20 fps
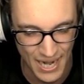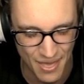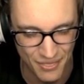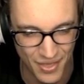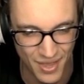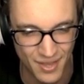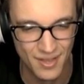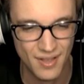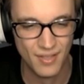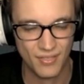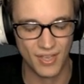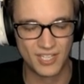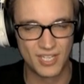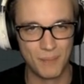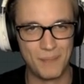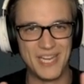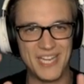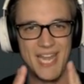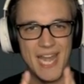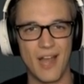And the, they should
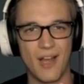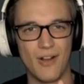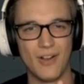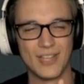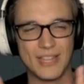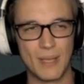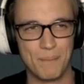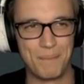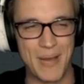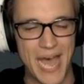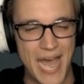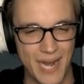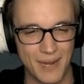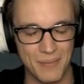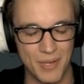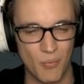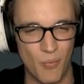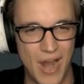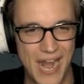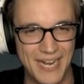be narrow at the bottom
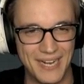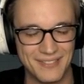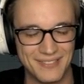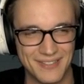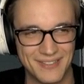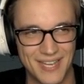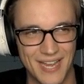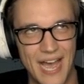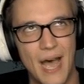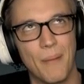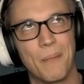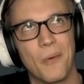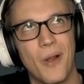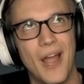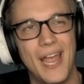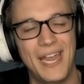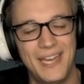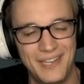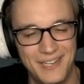and wide at the top, right?